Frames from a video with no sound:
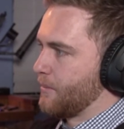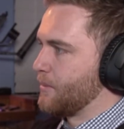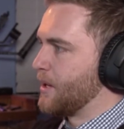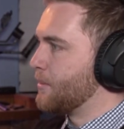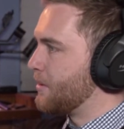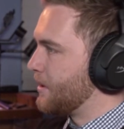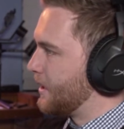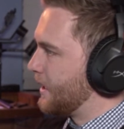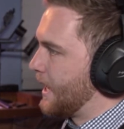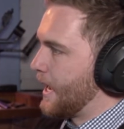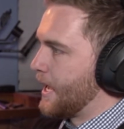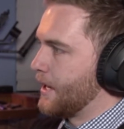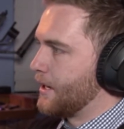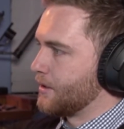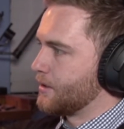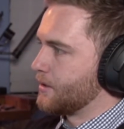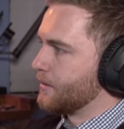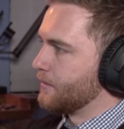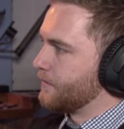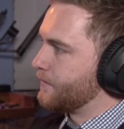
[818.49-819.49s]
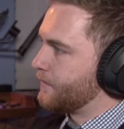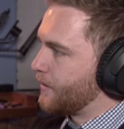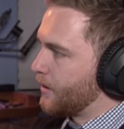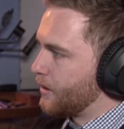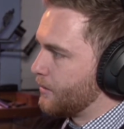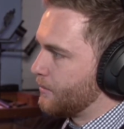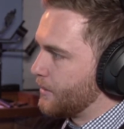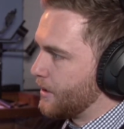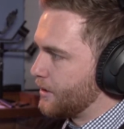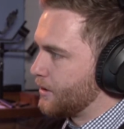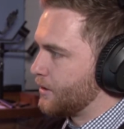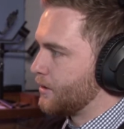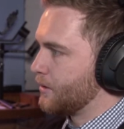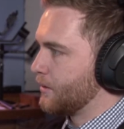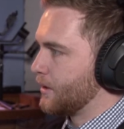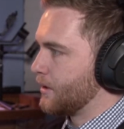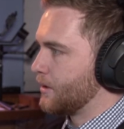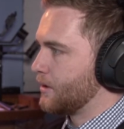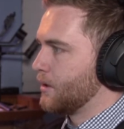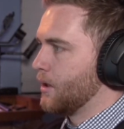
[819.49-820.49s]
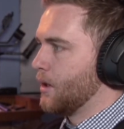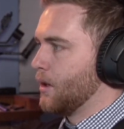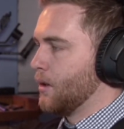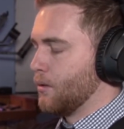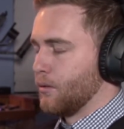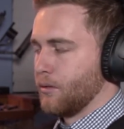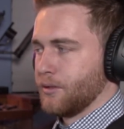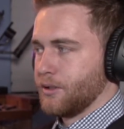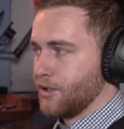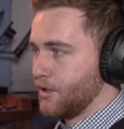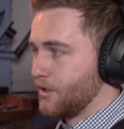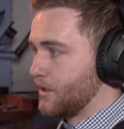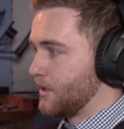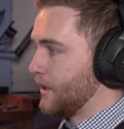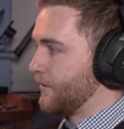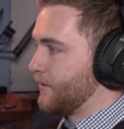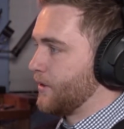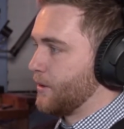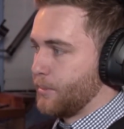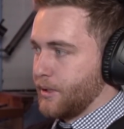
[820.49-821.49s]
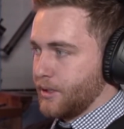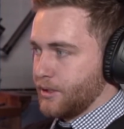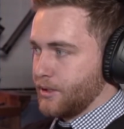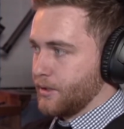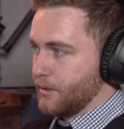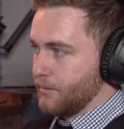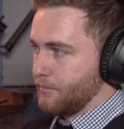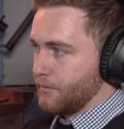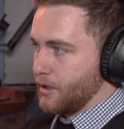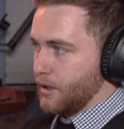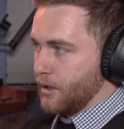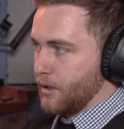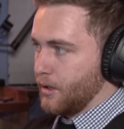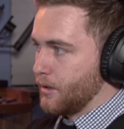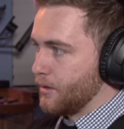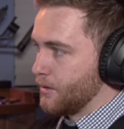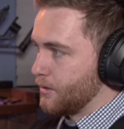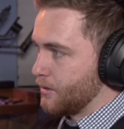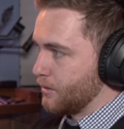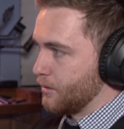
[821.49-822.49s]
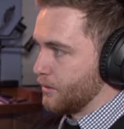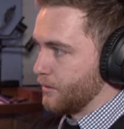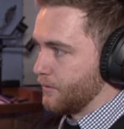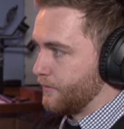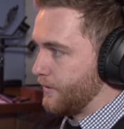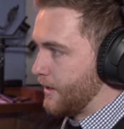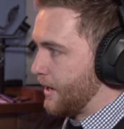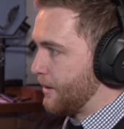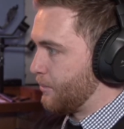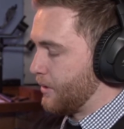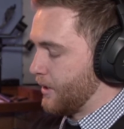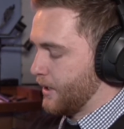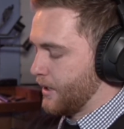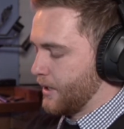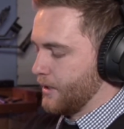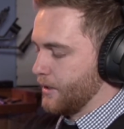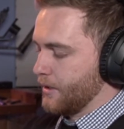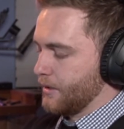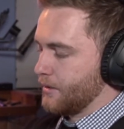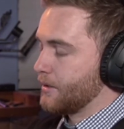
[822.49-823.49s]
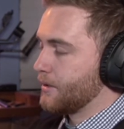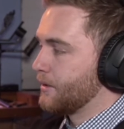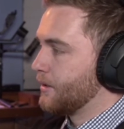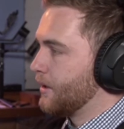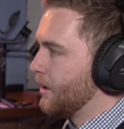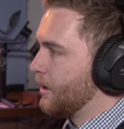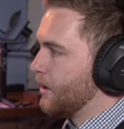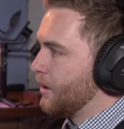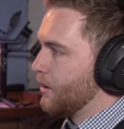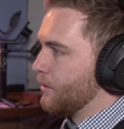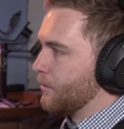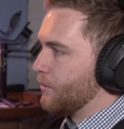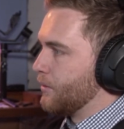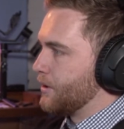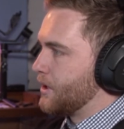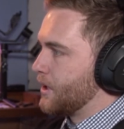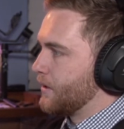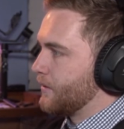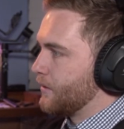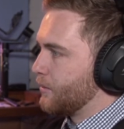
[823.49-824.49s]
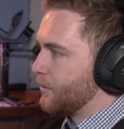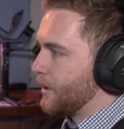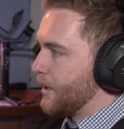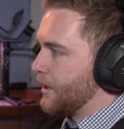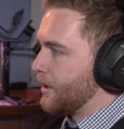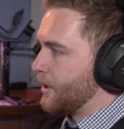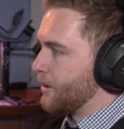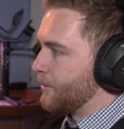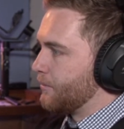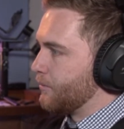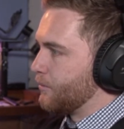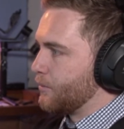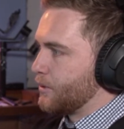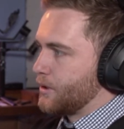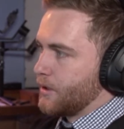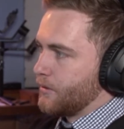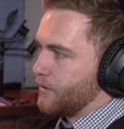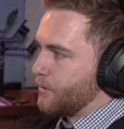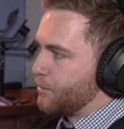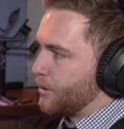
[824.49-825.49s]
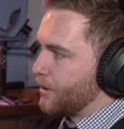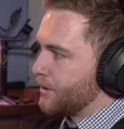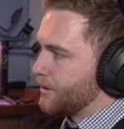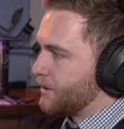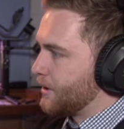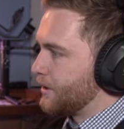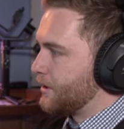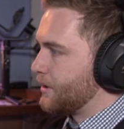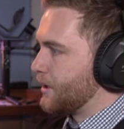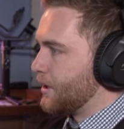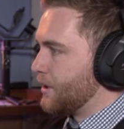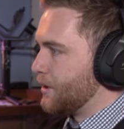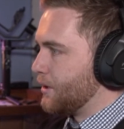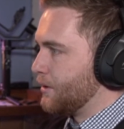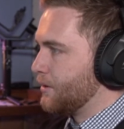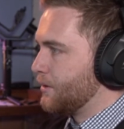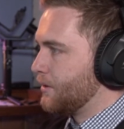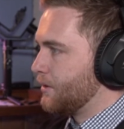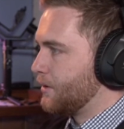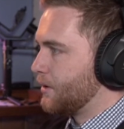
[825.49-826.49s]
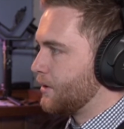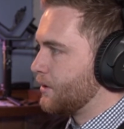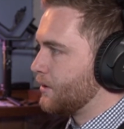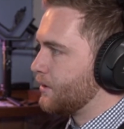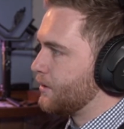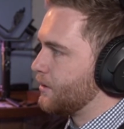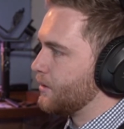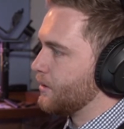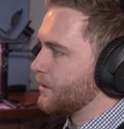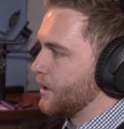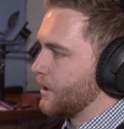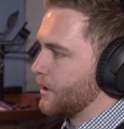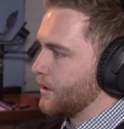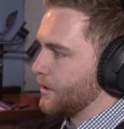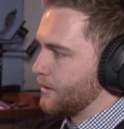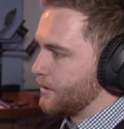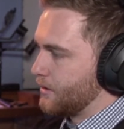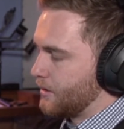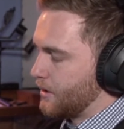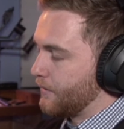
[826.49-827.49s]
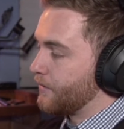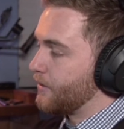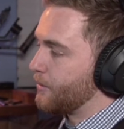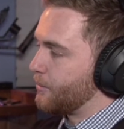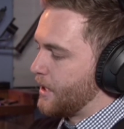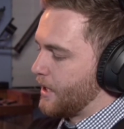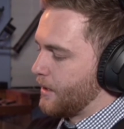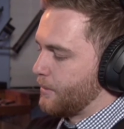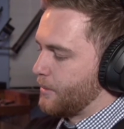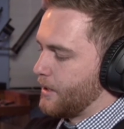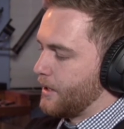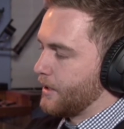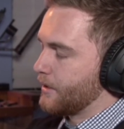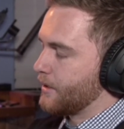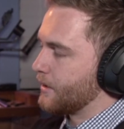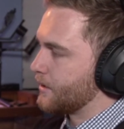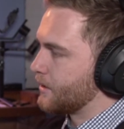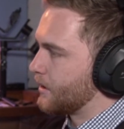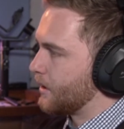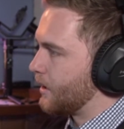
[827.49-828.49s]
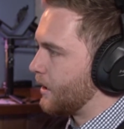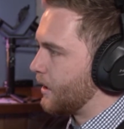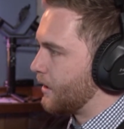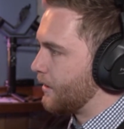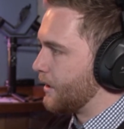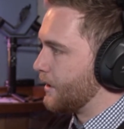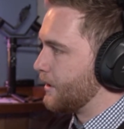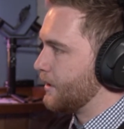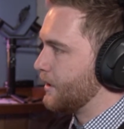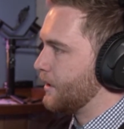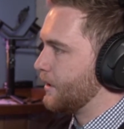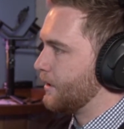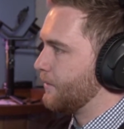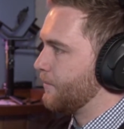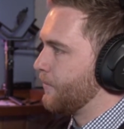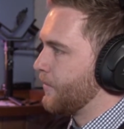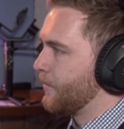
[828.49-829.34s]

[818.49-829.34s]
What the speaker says: Maybe they added some foam into it, or just stuffed a bunch of clothes or fabric in it. Whichever process they used to kind of stuff the backpack, that's kind of how they did it.